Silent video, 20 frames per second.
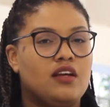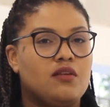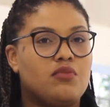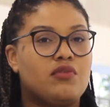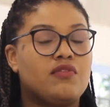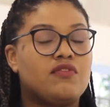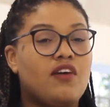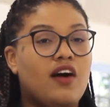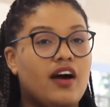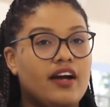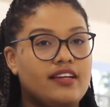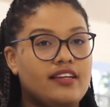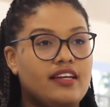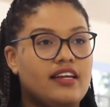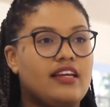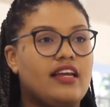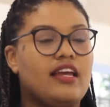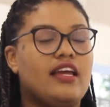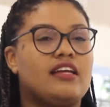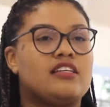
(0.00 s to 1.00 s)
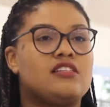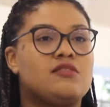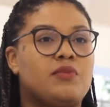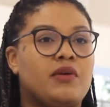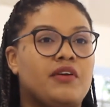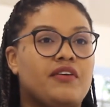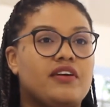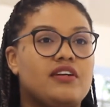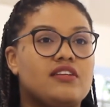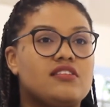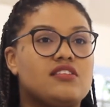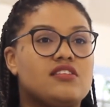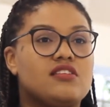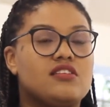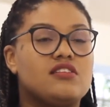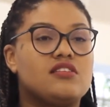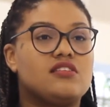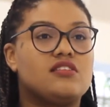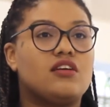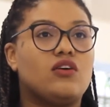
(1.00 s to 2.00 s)
providing
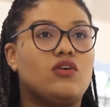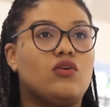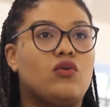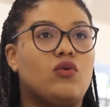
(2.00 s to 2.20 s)
experiences